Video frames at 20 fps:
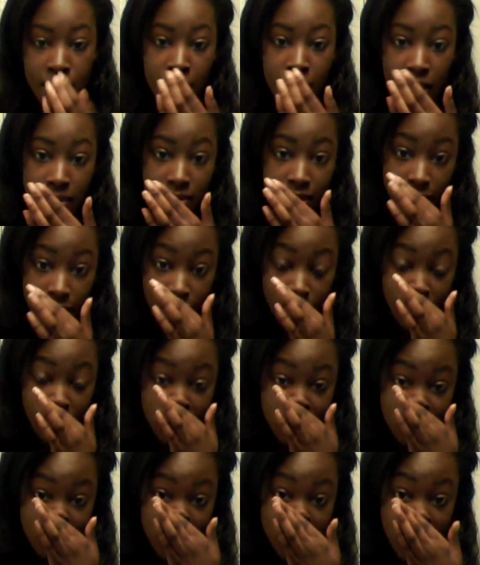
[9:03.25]
Maybe
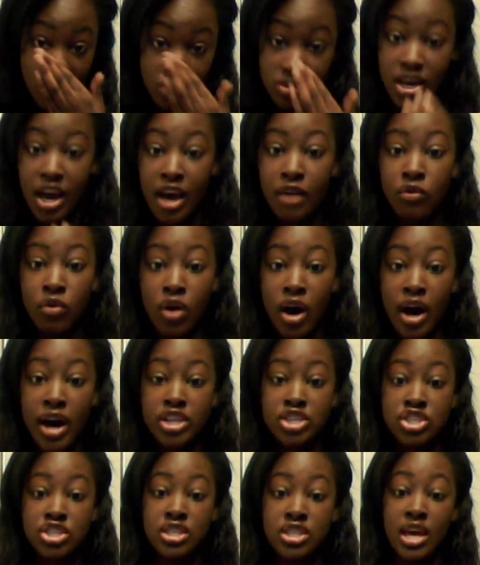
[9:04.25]
everyone whose videos I've
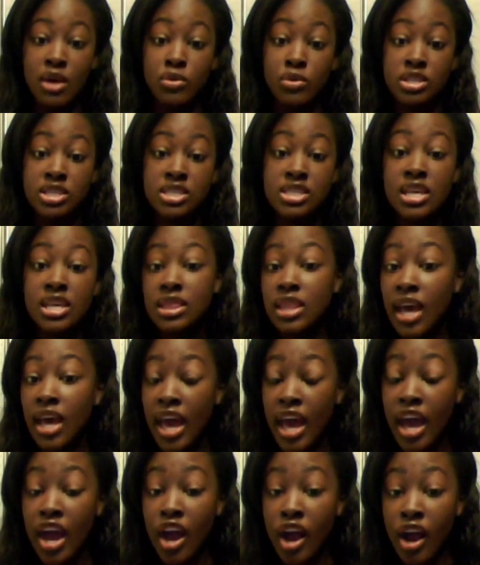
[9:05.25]
watched, they were sent the
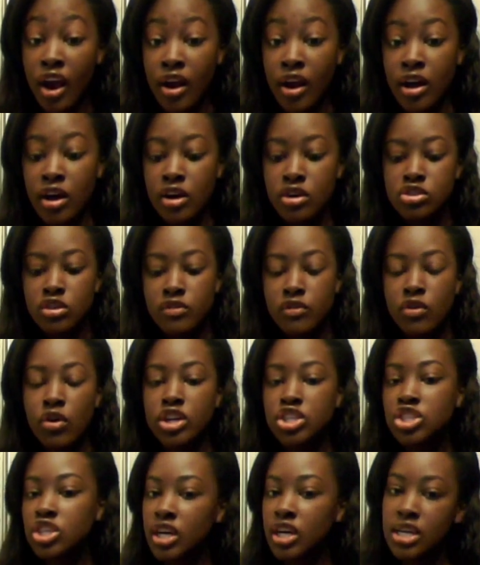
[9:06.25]
hair, so of
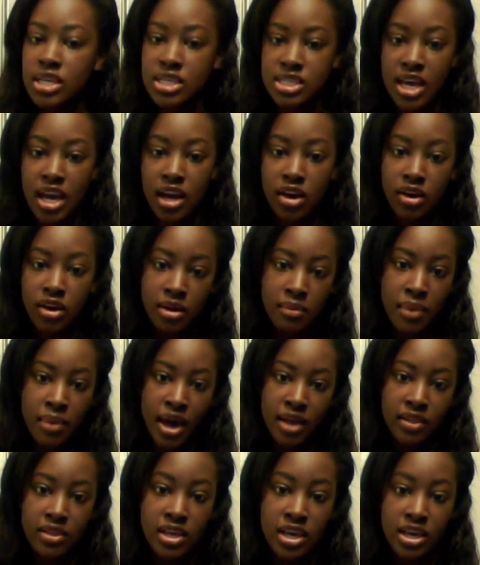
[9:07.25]
course you're gonna say good and
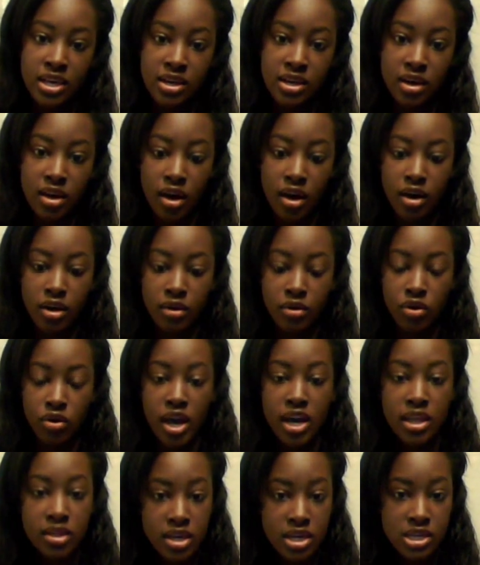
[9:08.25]
bad
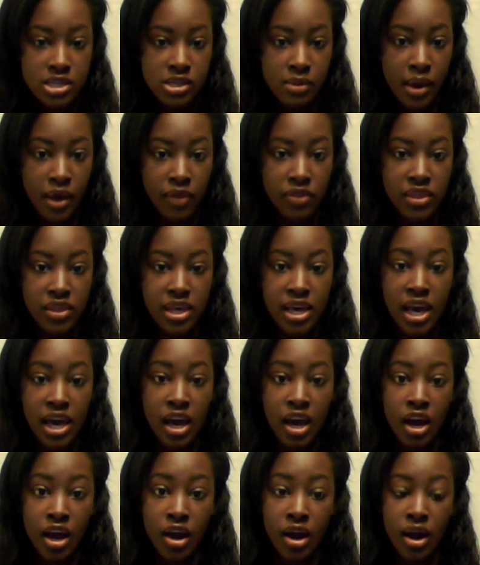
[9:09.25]
great things about the
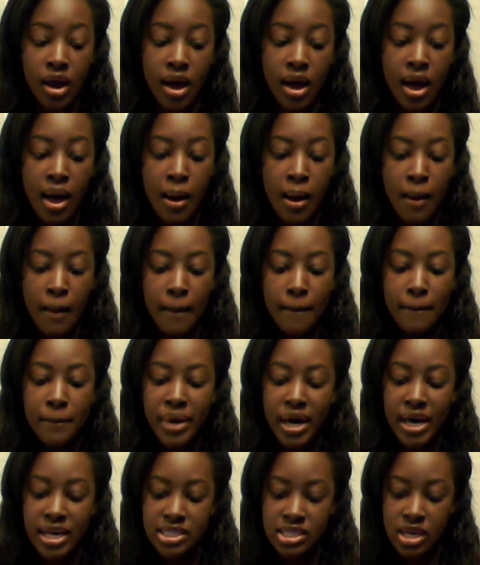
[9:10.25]
hair,
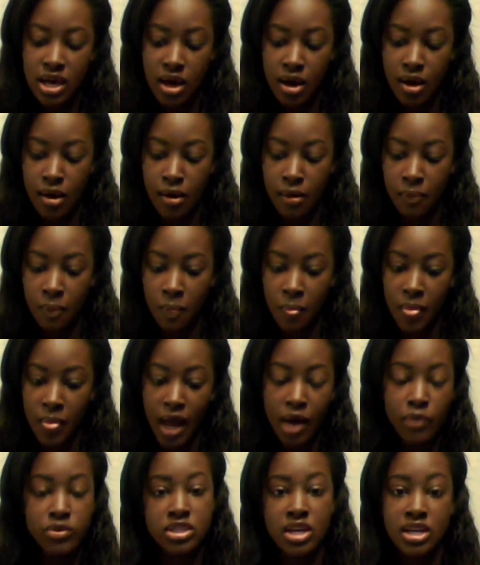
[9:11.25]
but
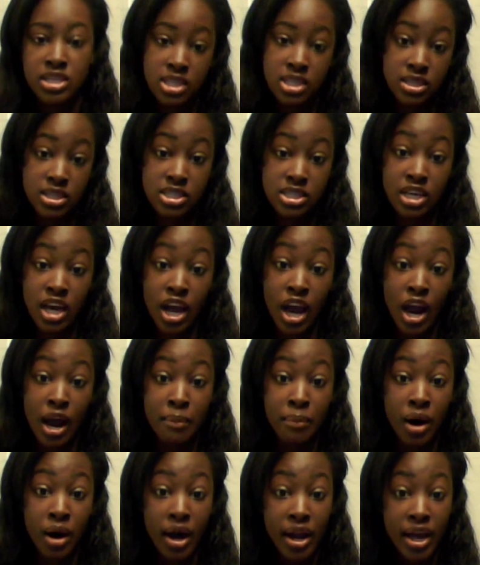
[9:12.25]
I was not sent this hair.
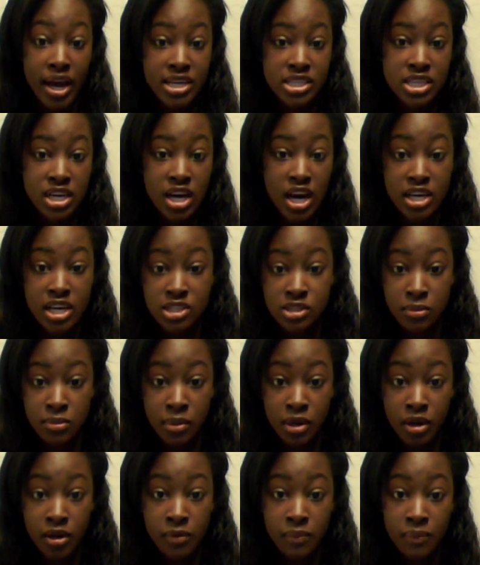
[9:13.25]
I bought it as a
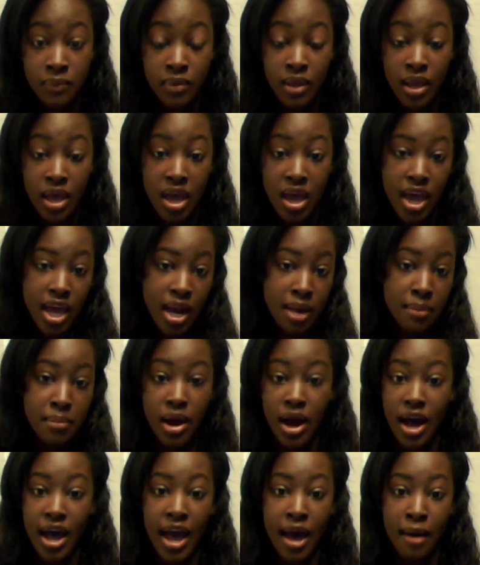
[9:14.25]
customer, and I'm
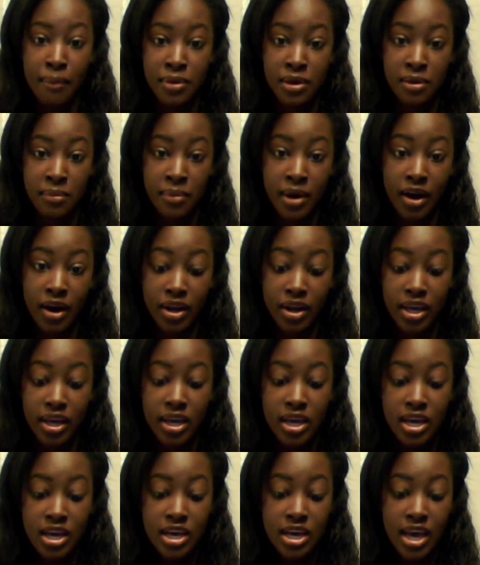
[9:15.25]
not happy about it.